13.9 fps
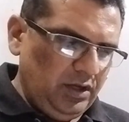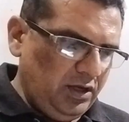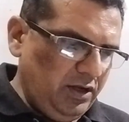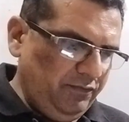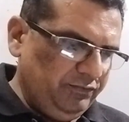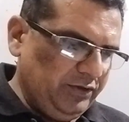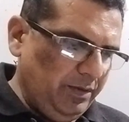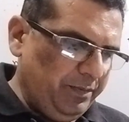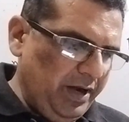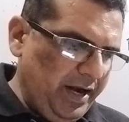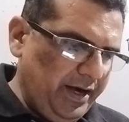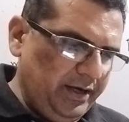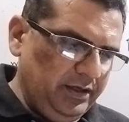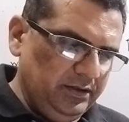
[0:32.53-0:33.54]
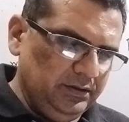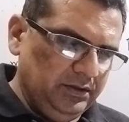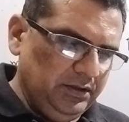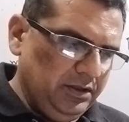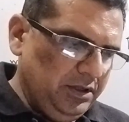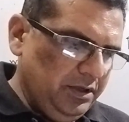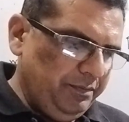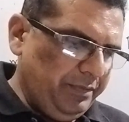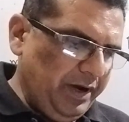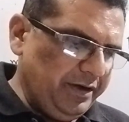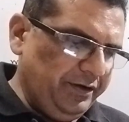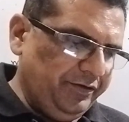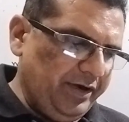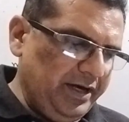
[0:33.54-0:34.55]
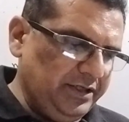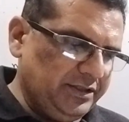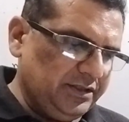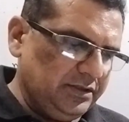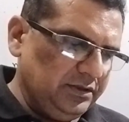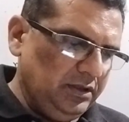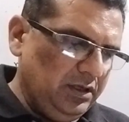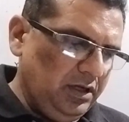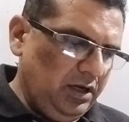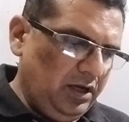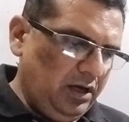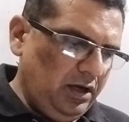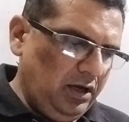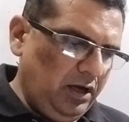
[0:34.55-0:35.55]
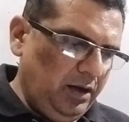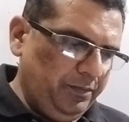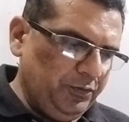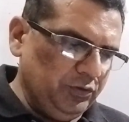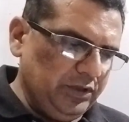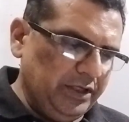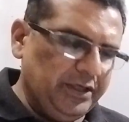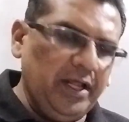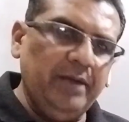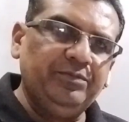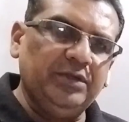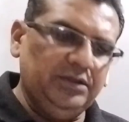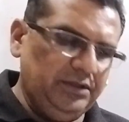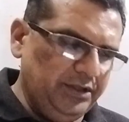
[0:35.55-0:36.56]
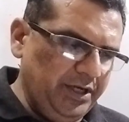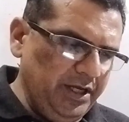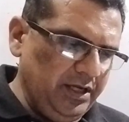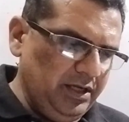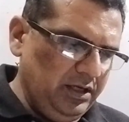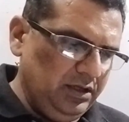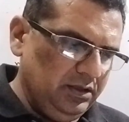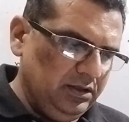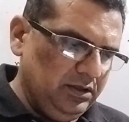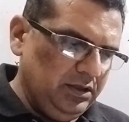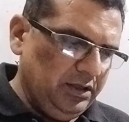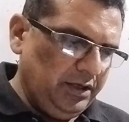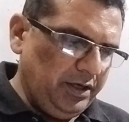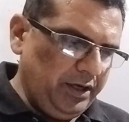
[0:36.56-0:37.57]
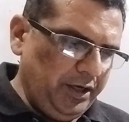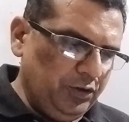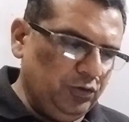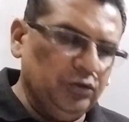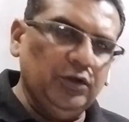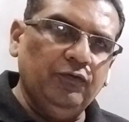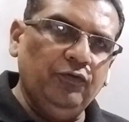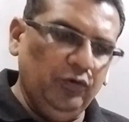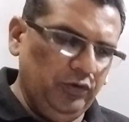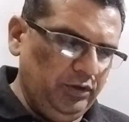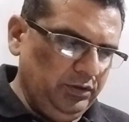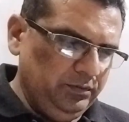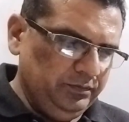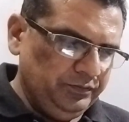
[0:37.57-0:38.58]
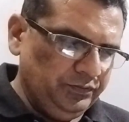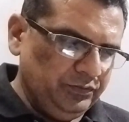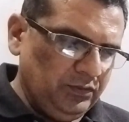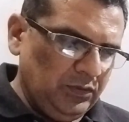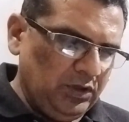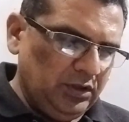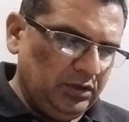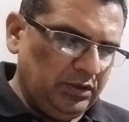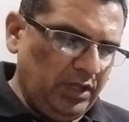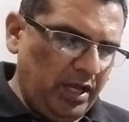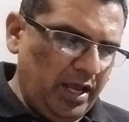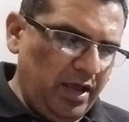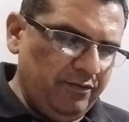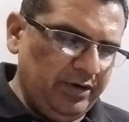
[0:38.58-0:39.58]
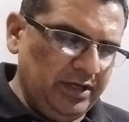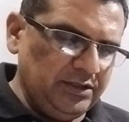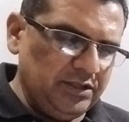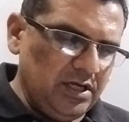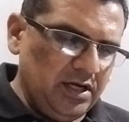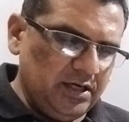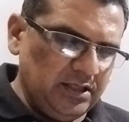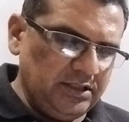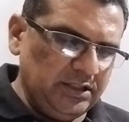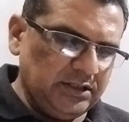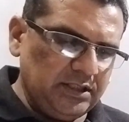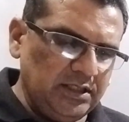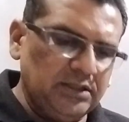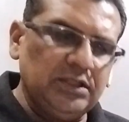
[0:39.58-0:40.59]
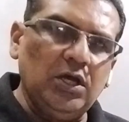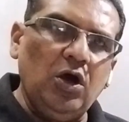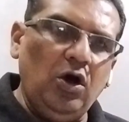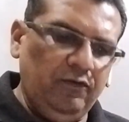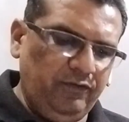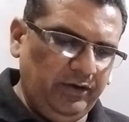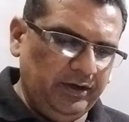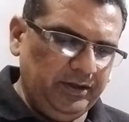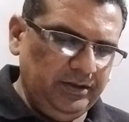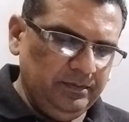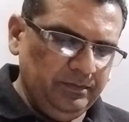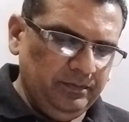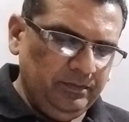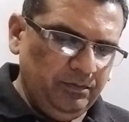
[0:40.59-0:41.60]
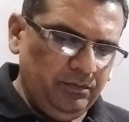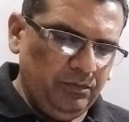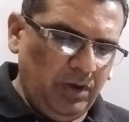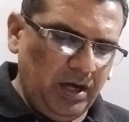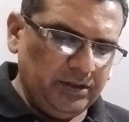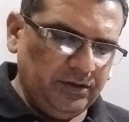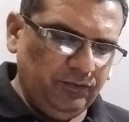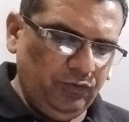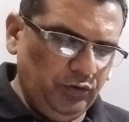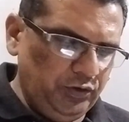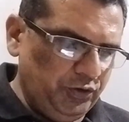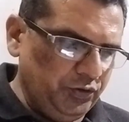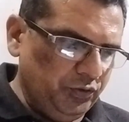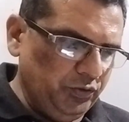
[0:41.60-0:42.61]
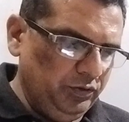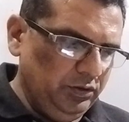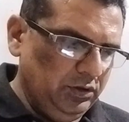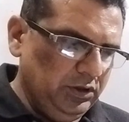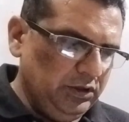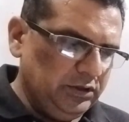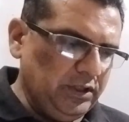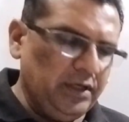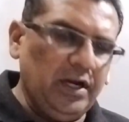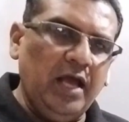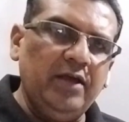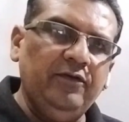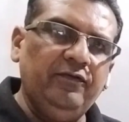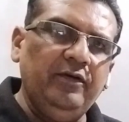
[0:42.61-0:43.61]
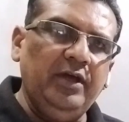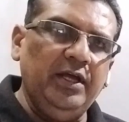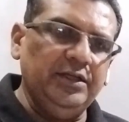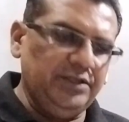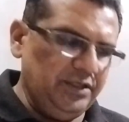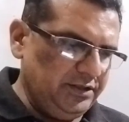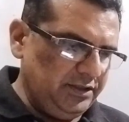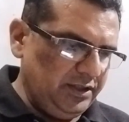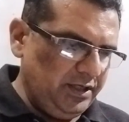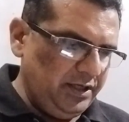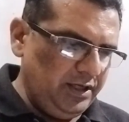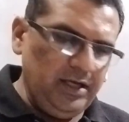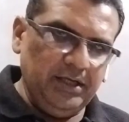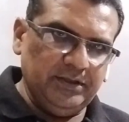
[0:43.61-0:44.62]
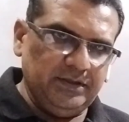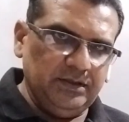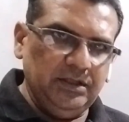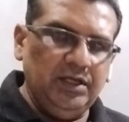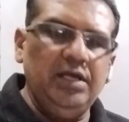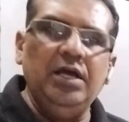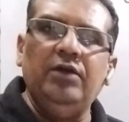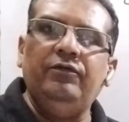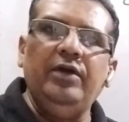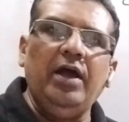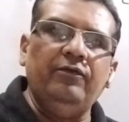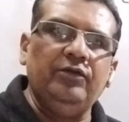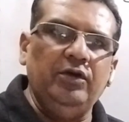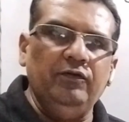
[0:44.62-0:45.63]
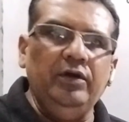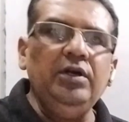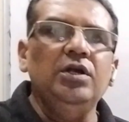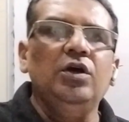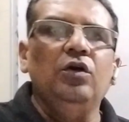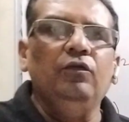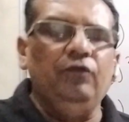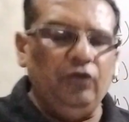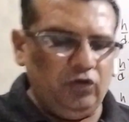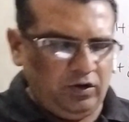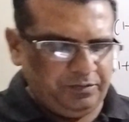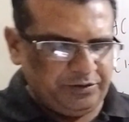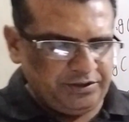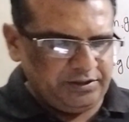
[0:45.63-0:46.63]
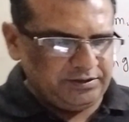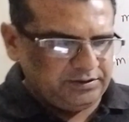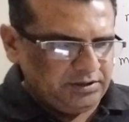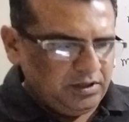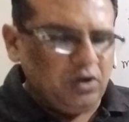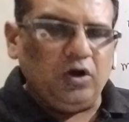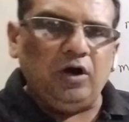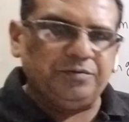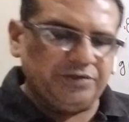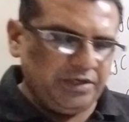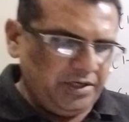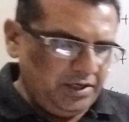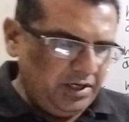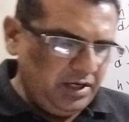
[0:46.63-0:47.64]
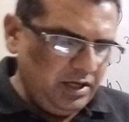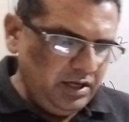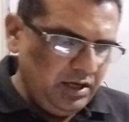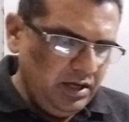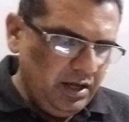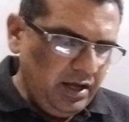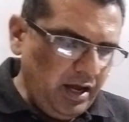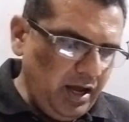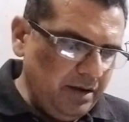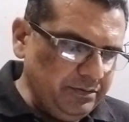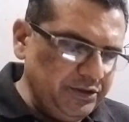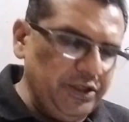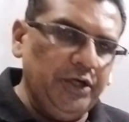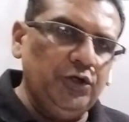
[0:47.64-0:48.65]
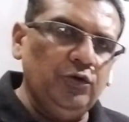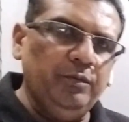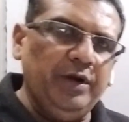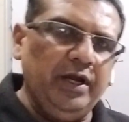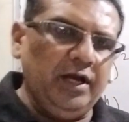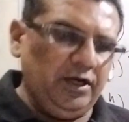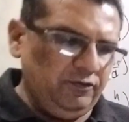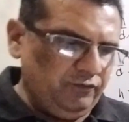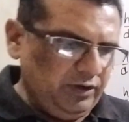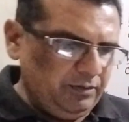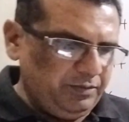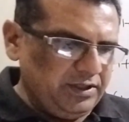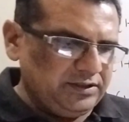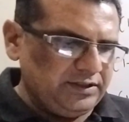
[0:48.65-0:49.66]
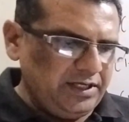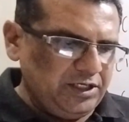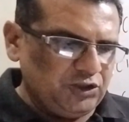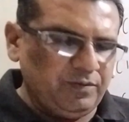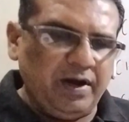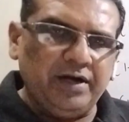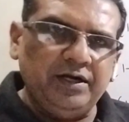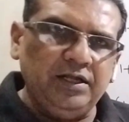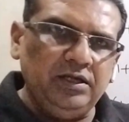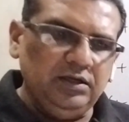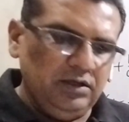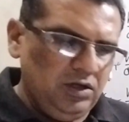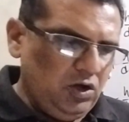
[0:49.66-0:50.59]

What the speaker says: If the blade penetrates up to the depth d into the wood, the average resistance offered by the wood to the knife edges is, here we have given four options. Option A, mg into bracket 1 plus h by d.